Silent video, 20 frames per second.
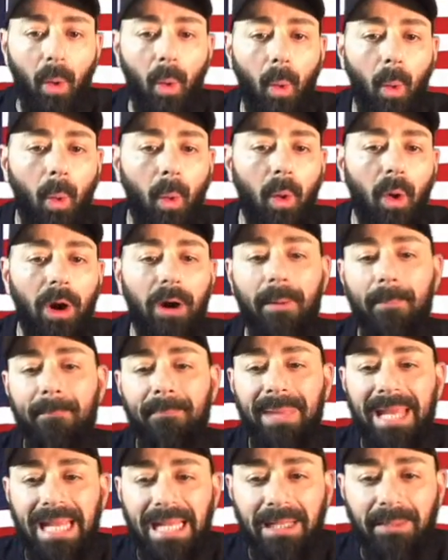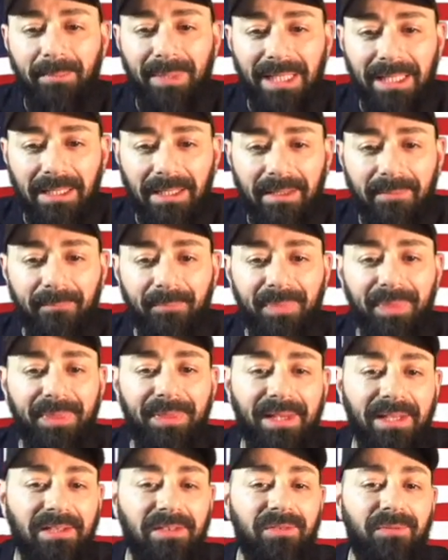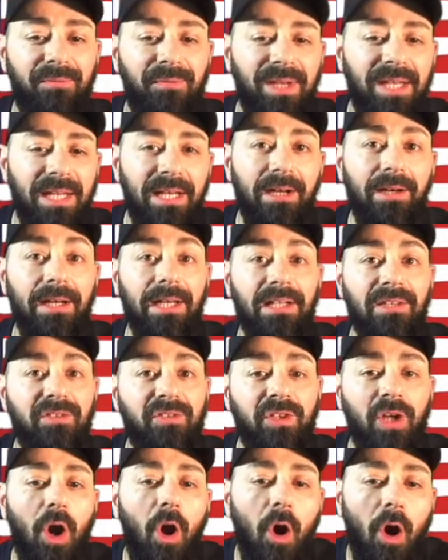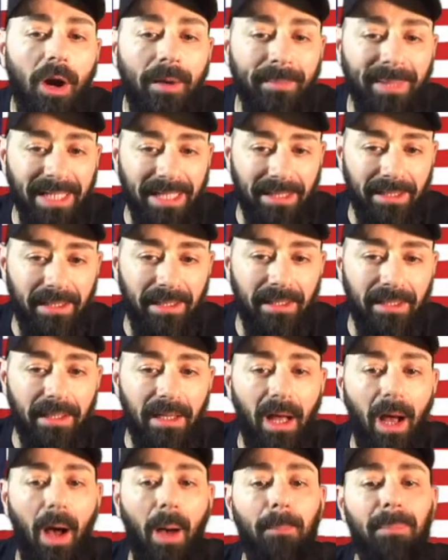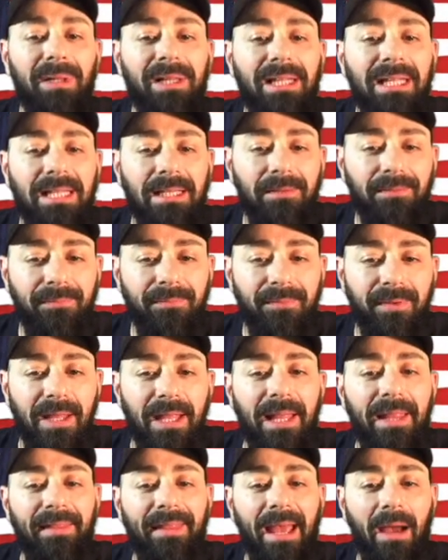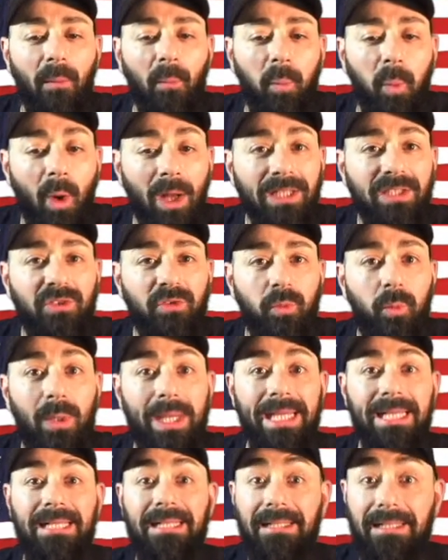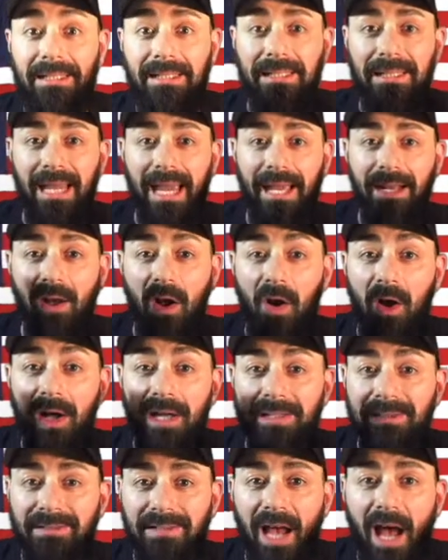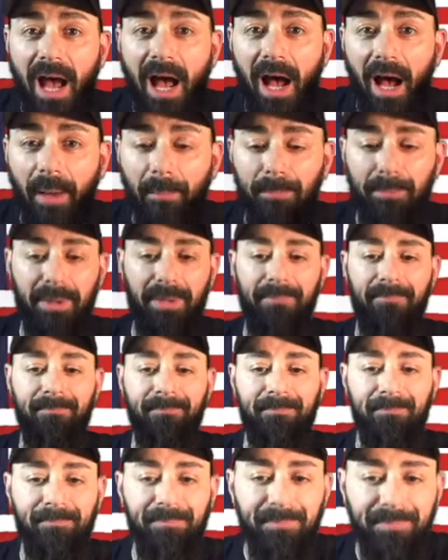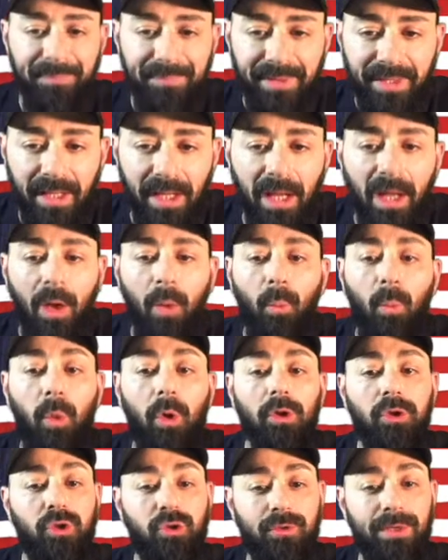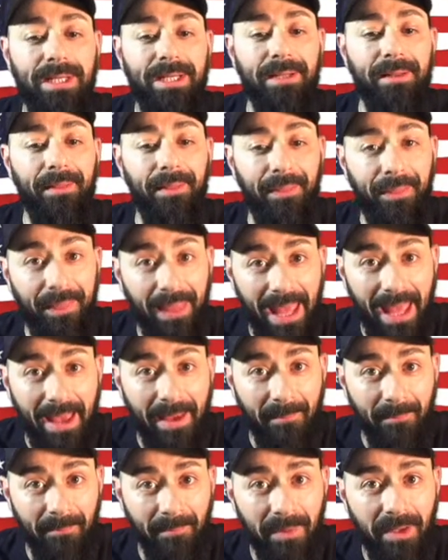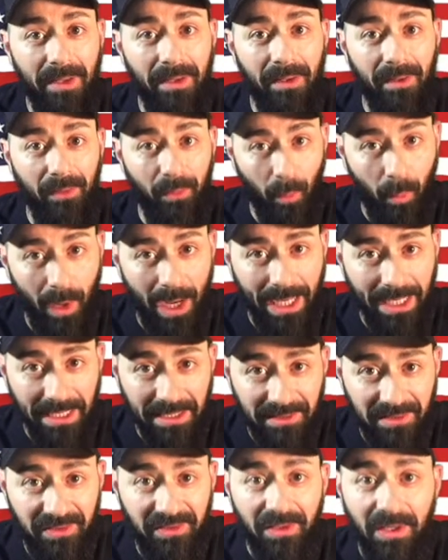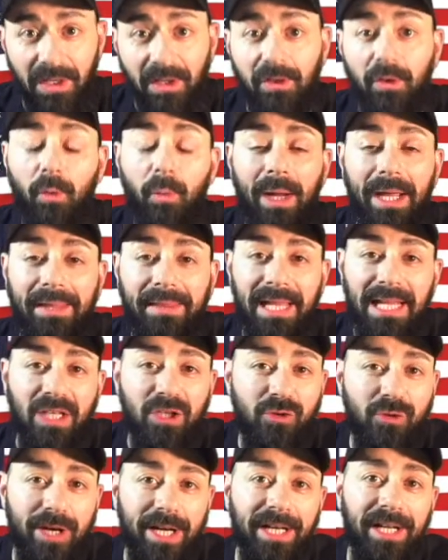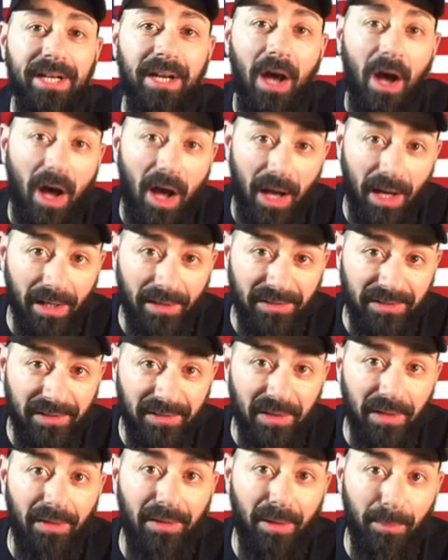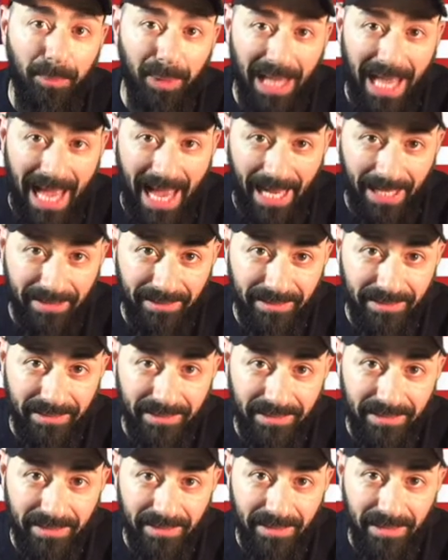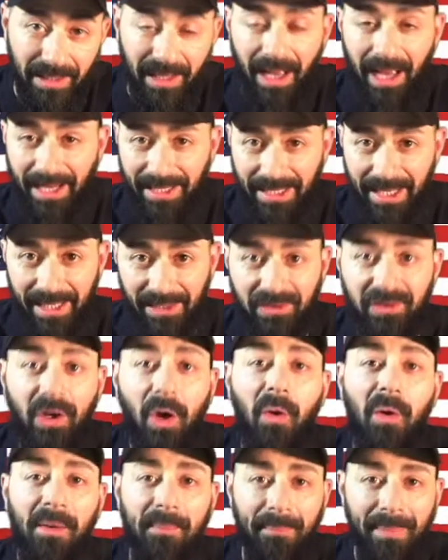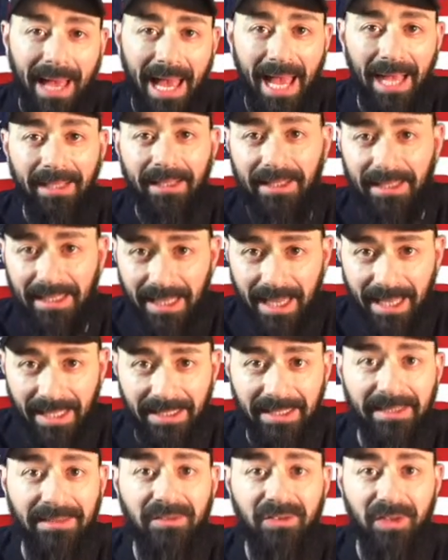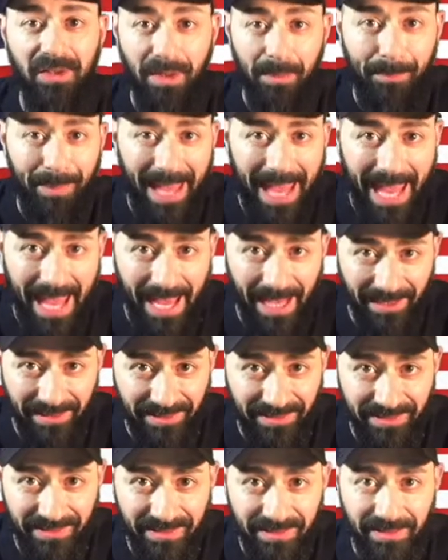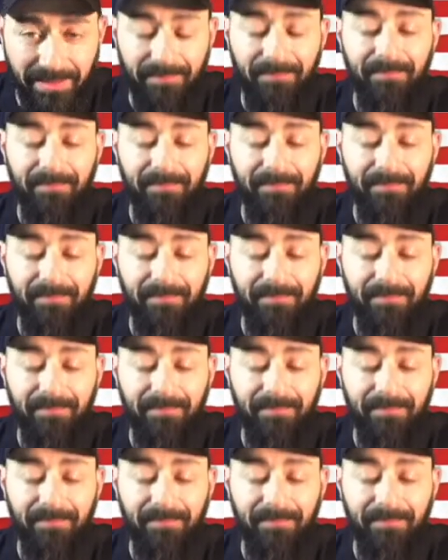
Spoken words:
Or maybe this fear is karmic, a belief that once we get on top, we'll treat them, the whites, the way they treated us, the blacks. I guess going back again to the past.